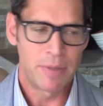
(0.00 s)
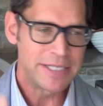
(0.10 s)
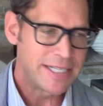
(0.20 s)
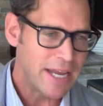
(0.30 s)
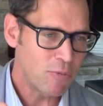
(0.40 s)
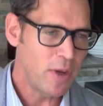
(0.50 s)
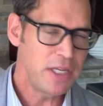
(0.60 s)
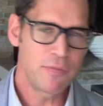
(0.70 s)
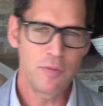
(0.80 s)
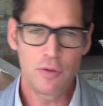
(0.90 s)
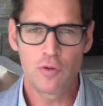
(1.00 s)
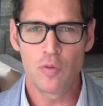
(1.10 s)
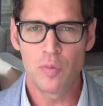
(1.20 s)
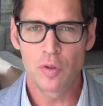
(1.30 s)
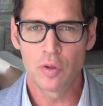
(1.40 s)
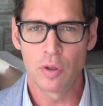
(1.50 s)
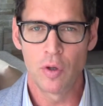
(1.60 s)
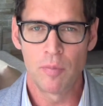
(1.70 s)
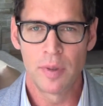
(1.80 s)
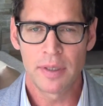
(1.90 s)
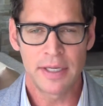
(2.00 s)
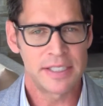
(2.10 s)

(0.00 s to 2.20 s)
But get ready for the doom and gloom.